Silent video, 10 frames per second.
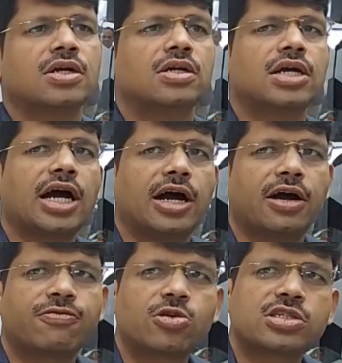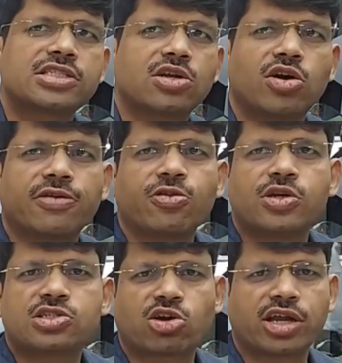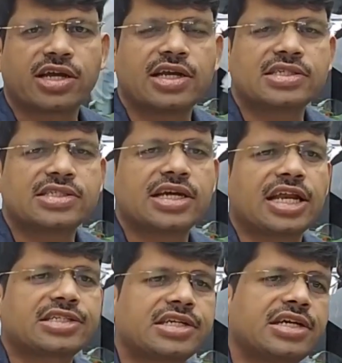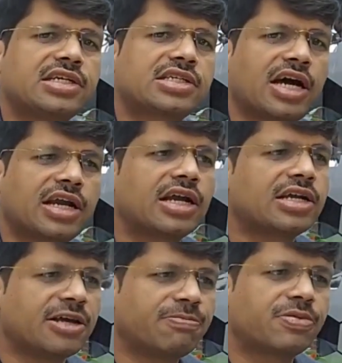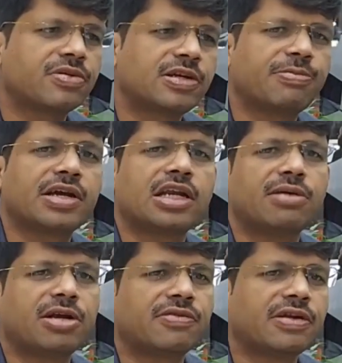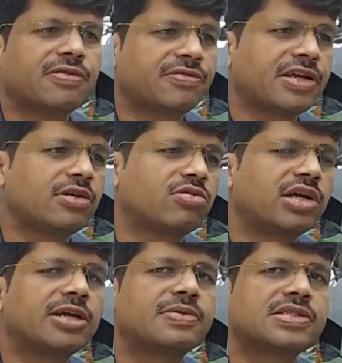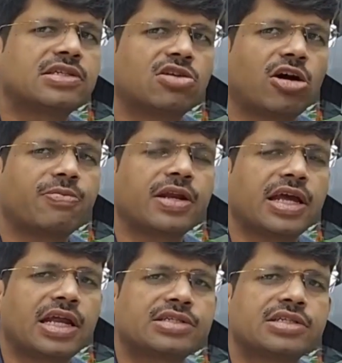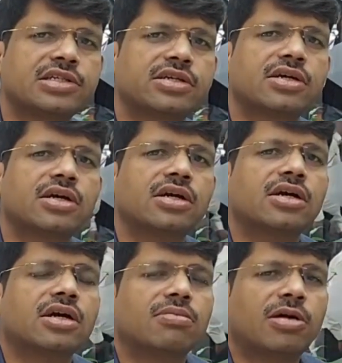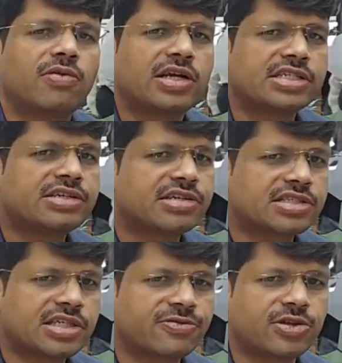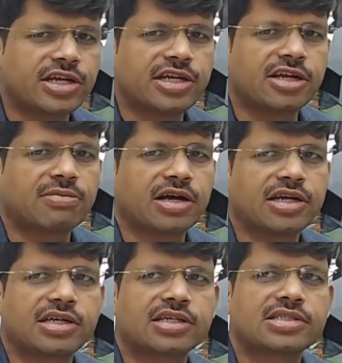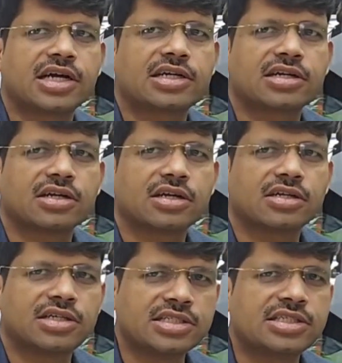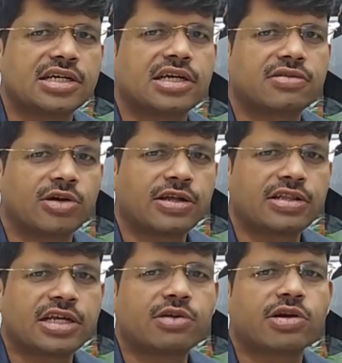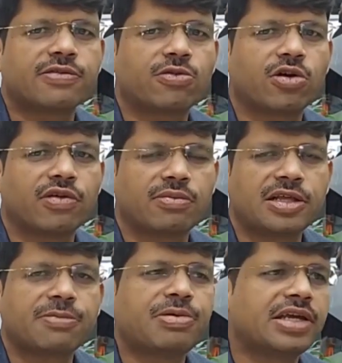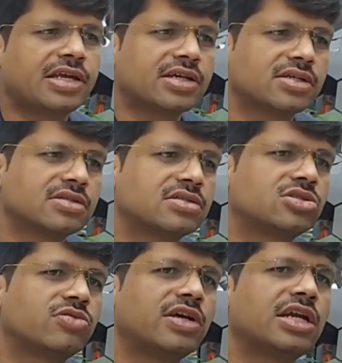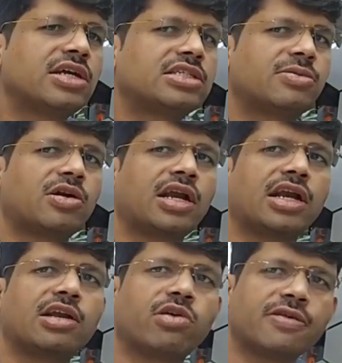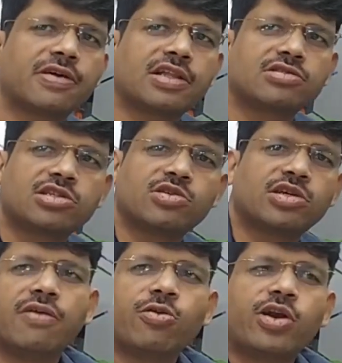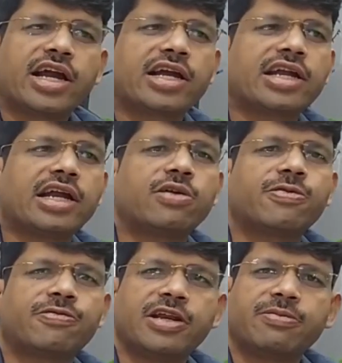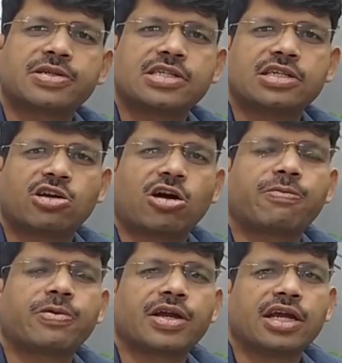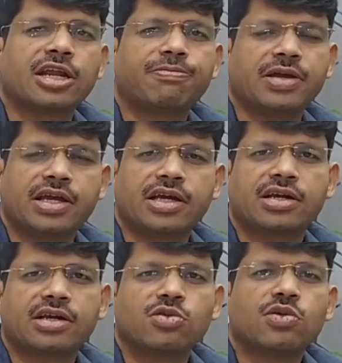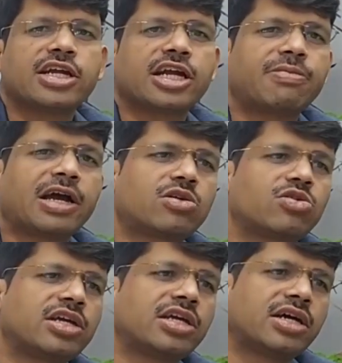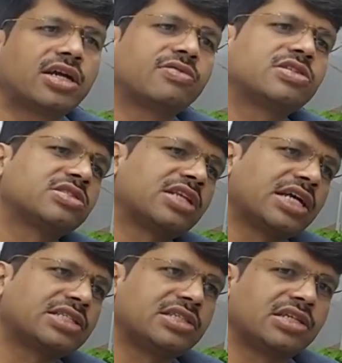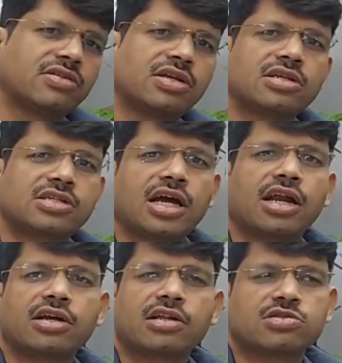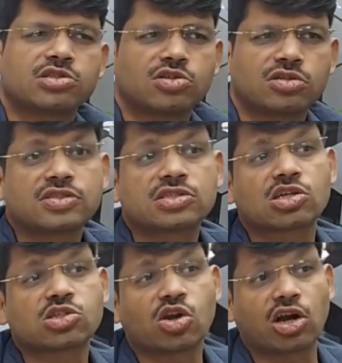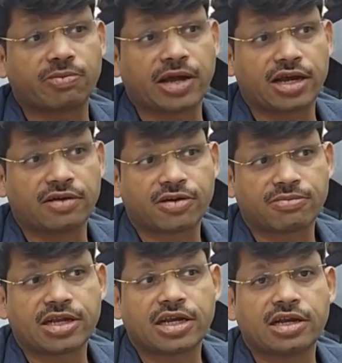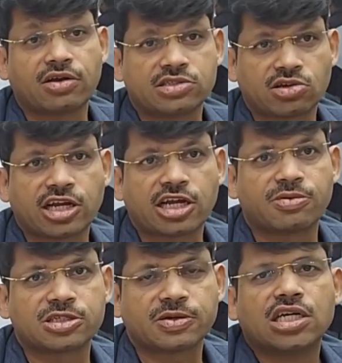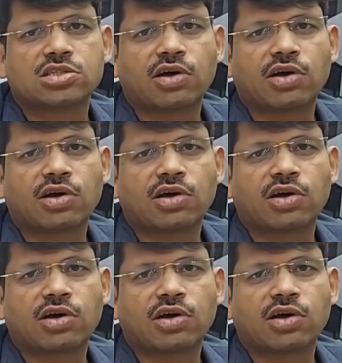Yeah, of course, if you historically see, election years are a dip. Typically between 15 to 20% drop in an election year. But what is interesting for the Indian market is that this year, 2023-24, will be the peak year. So we'll reach about 125,000 units. If you take a 10 to 15% drop in a peak year, you will get back to the year which was last year, say 100,000 units, which is also not bad from a historical perspective.